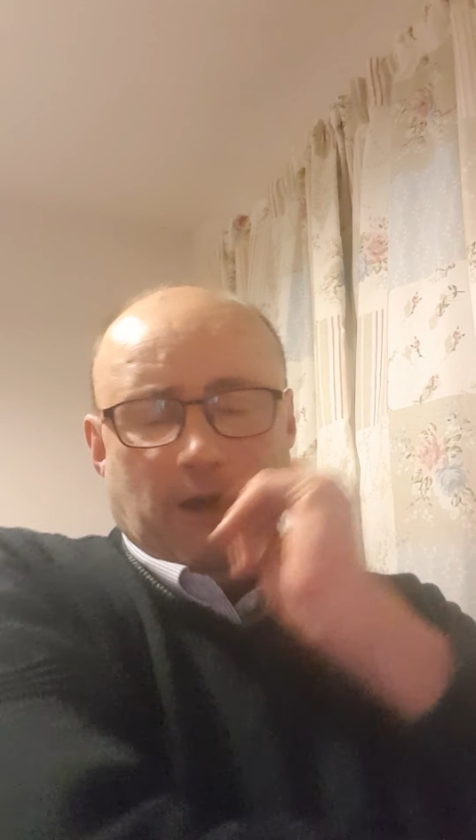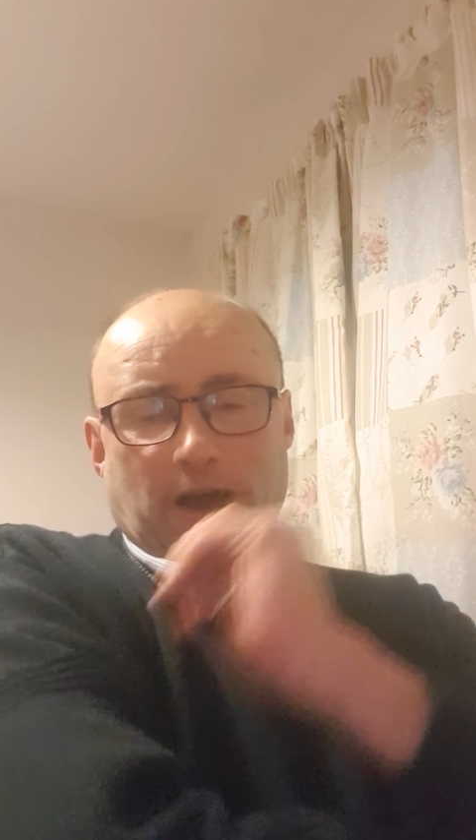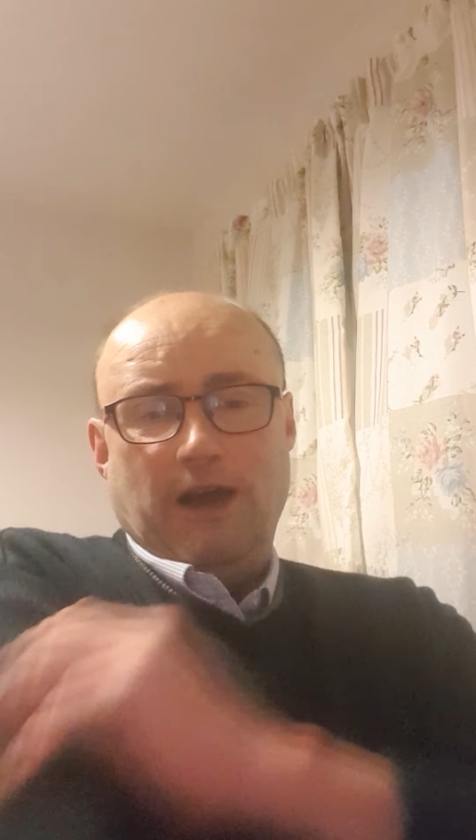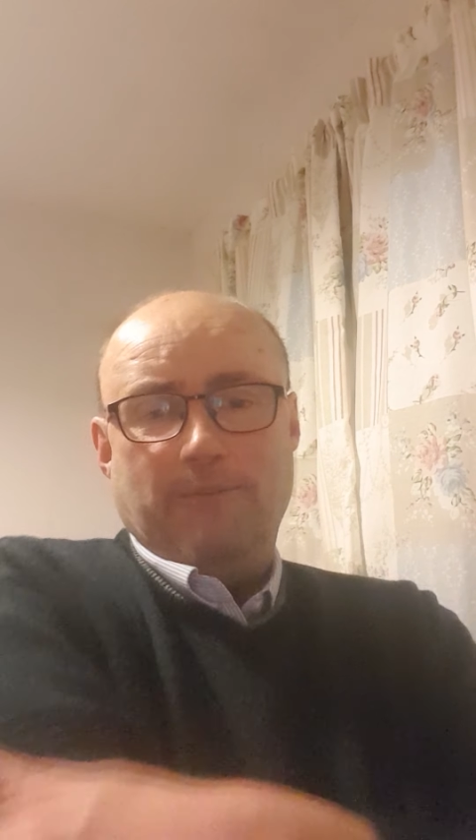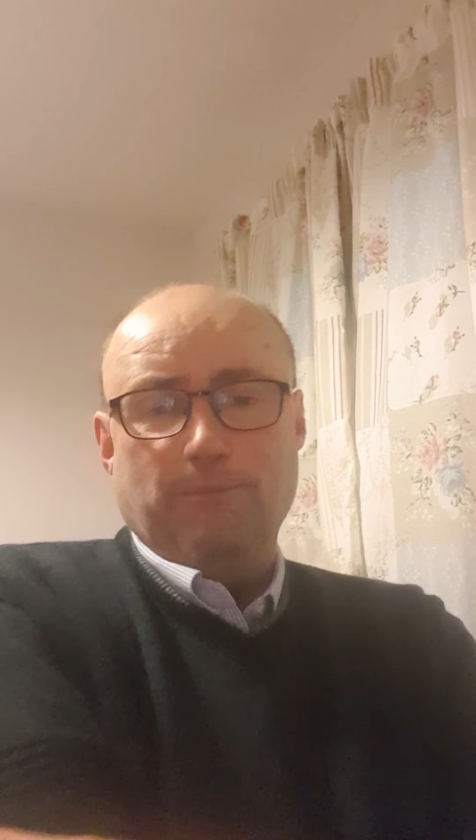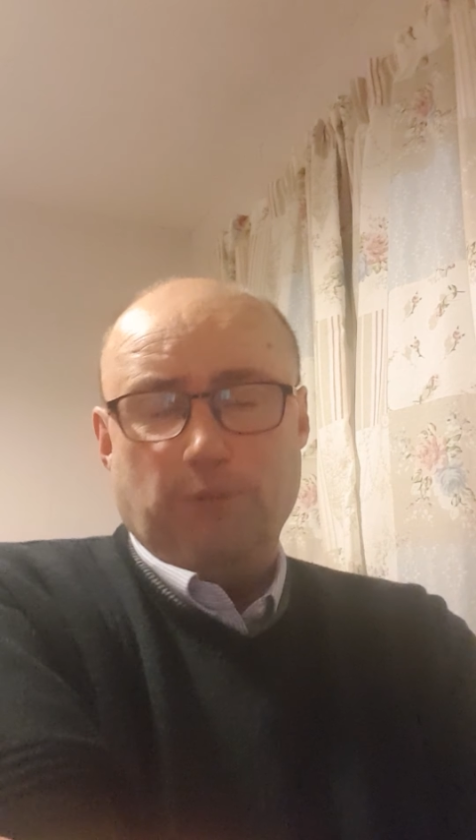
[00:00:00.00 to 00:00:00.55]

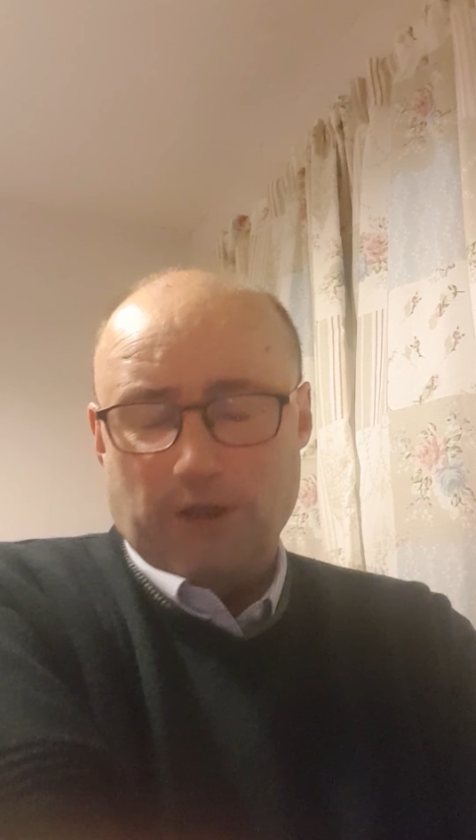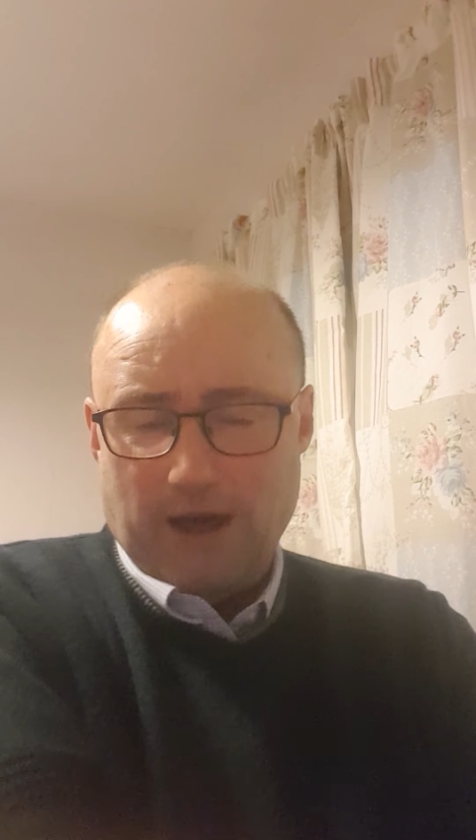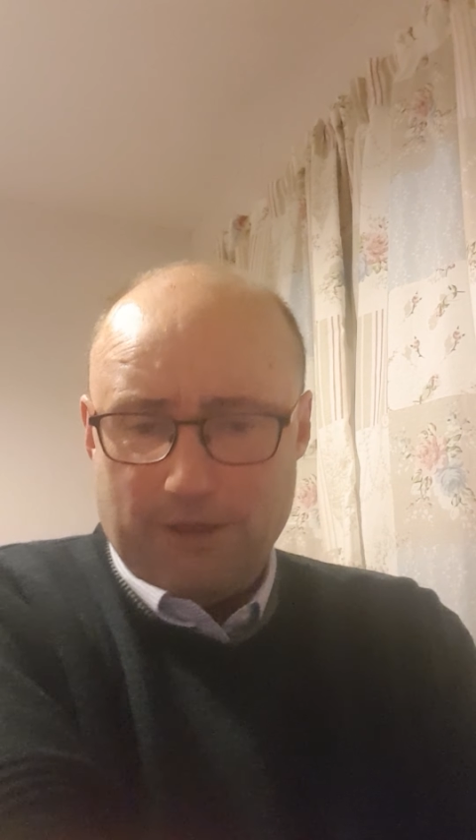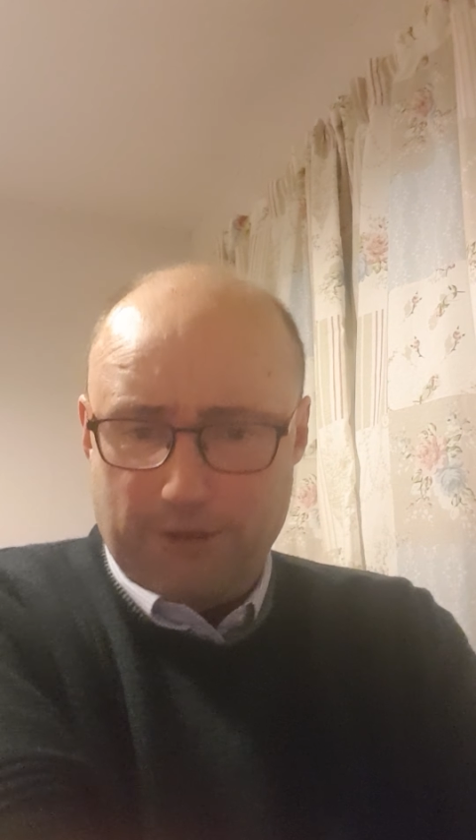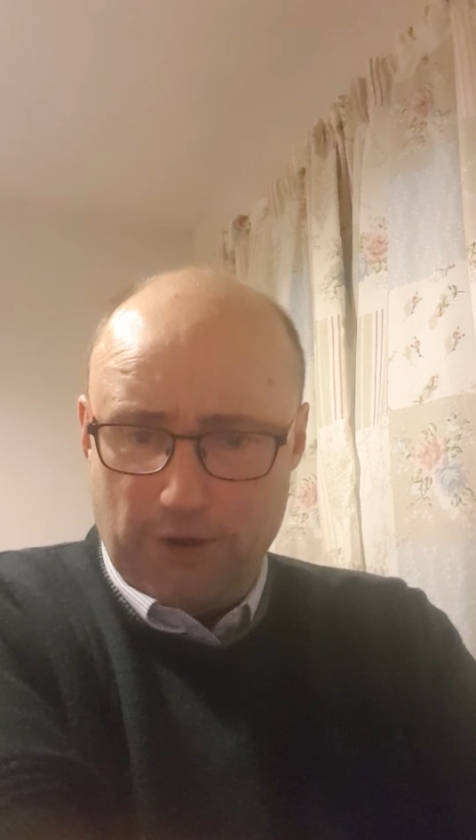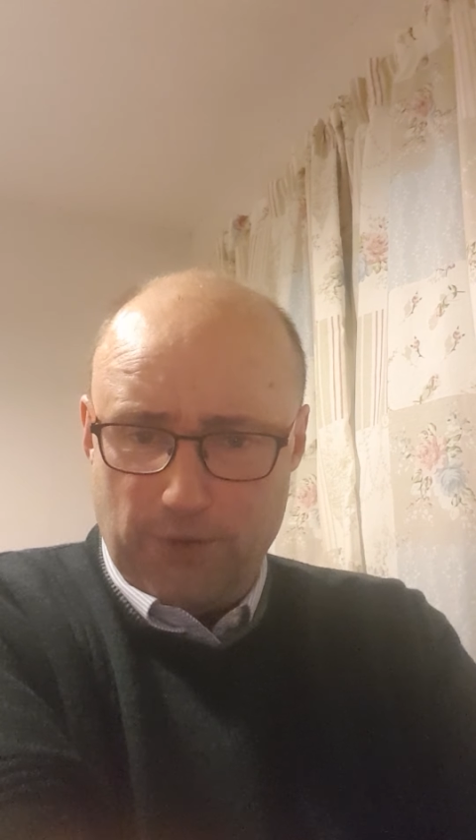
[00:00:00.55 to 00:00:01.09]
Um, but
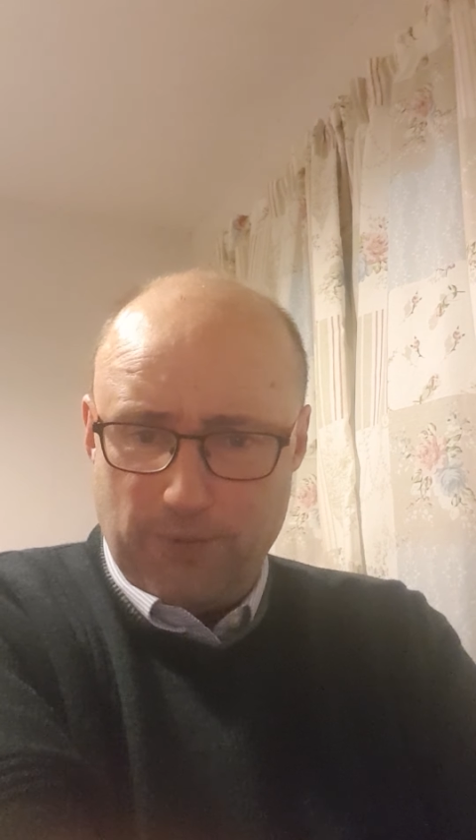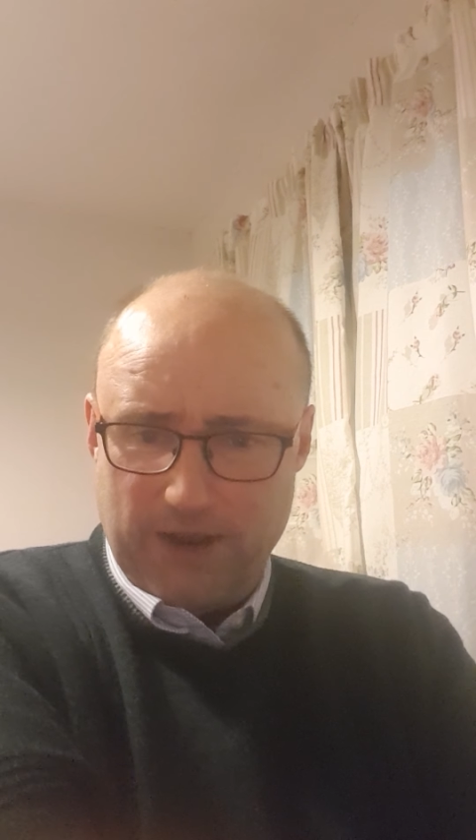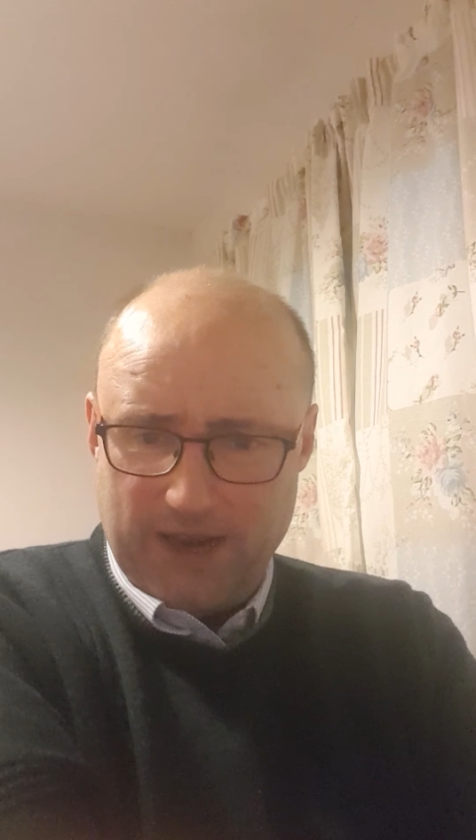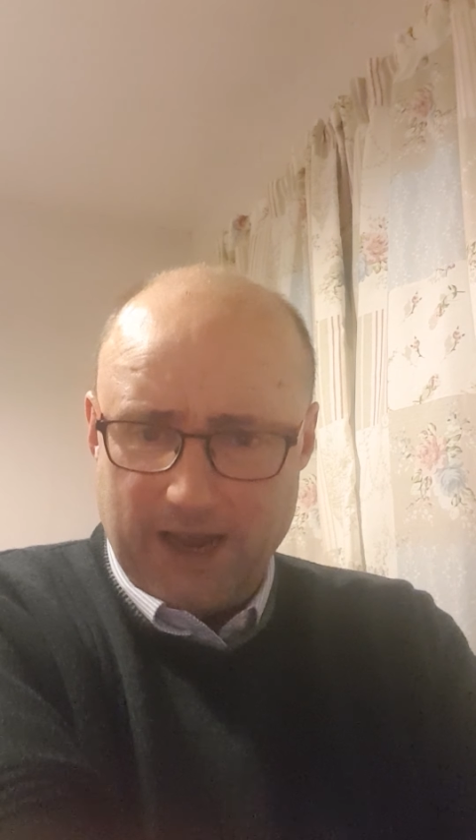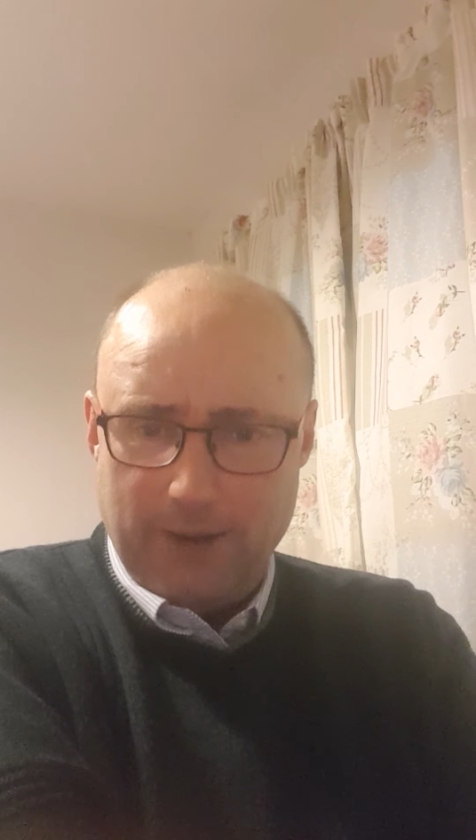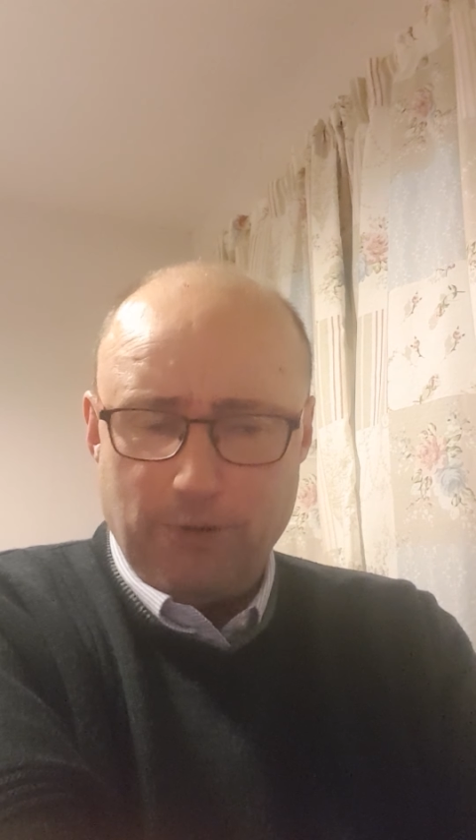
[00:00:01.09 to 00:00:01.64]
that third week
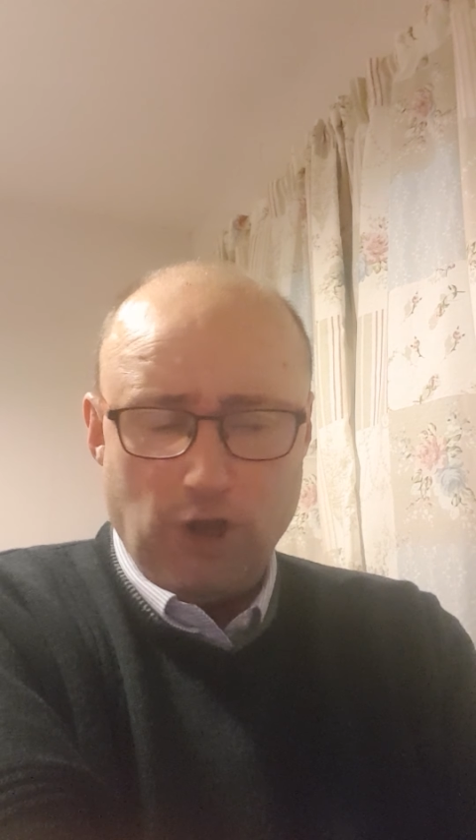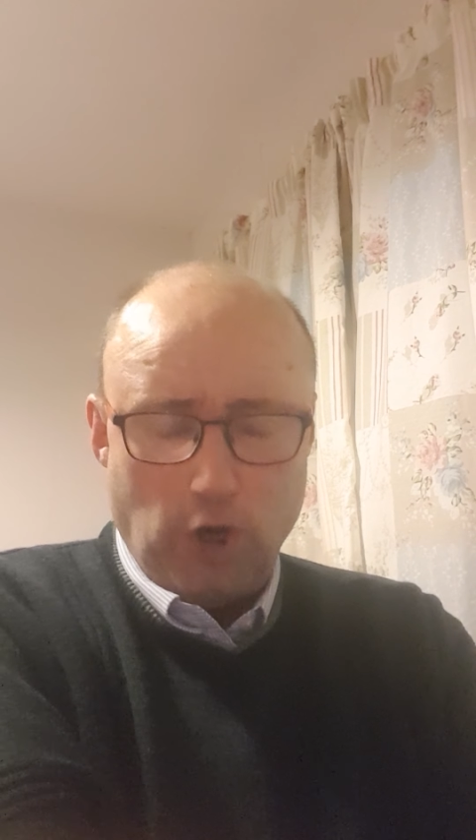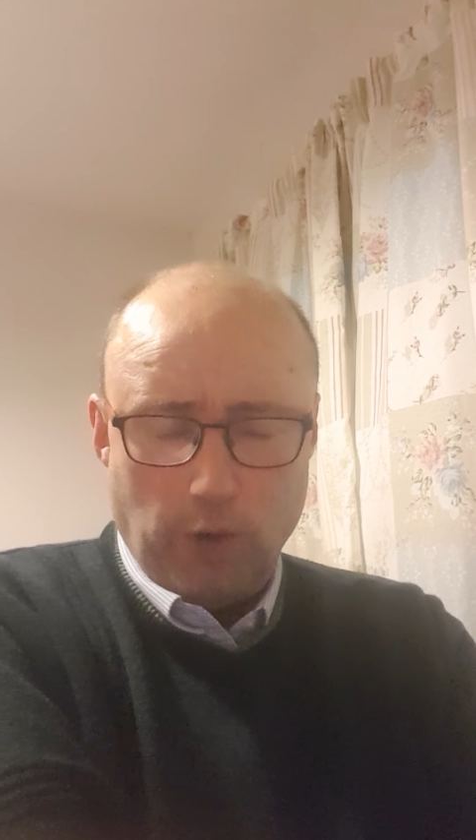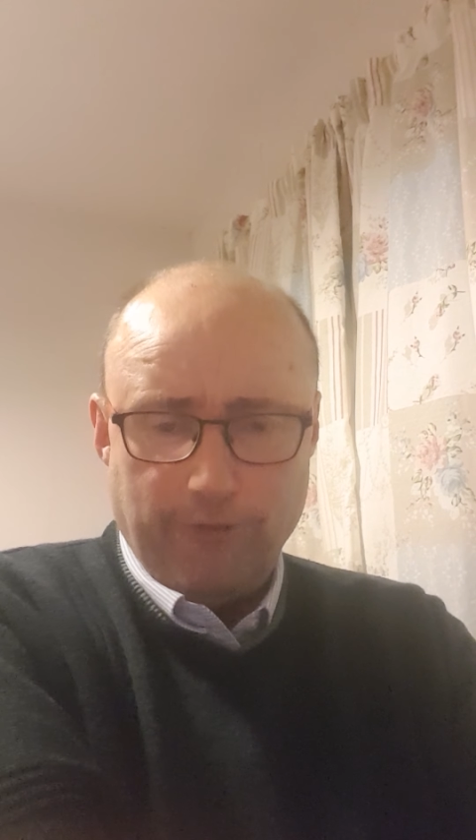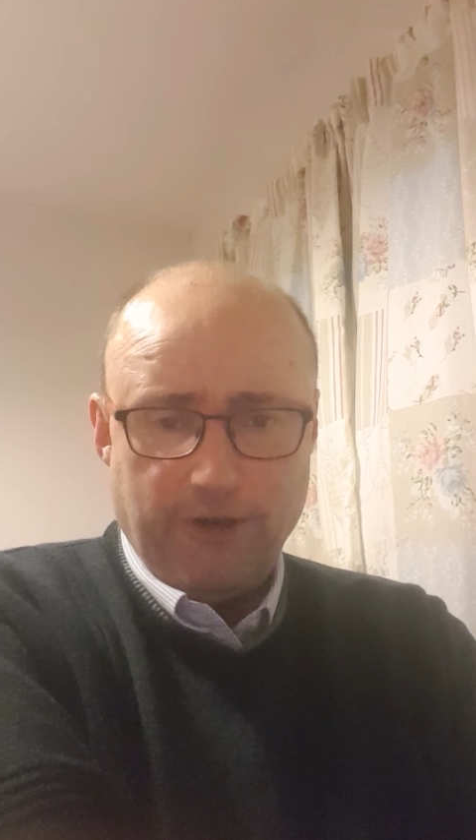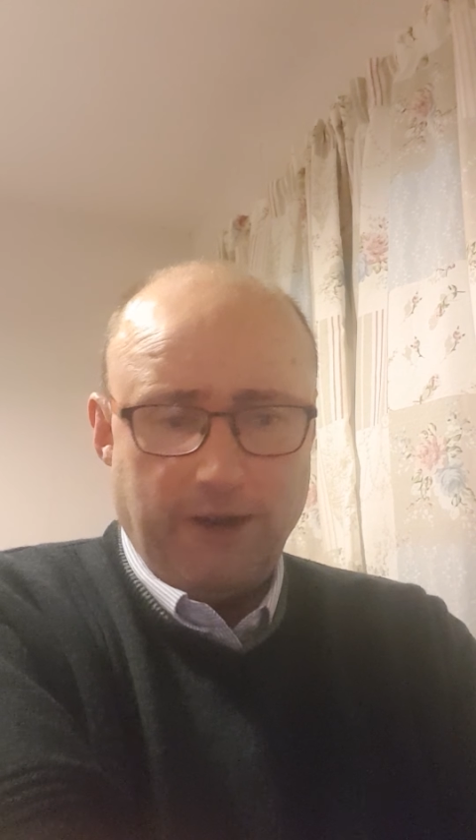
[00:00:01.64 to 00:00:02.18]
in April,
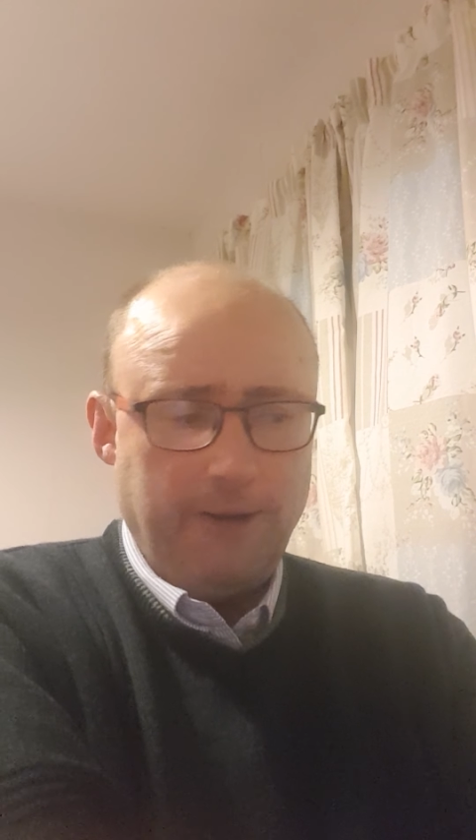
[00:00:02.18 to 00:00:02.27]
hopefully.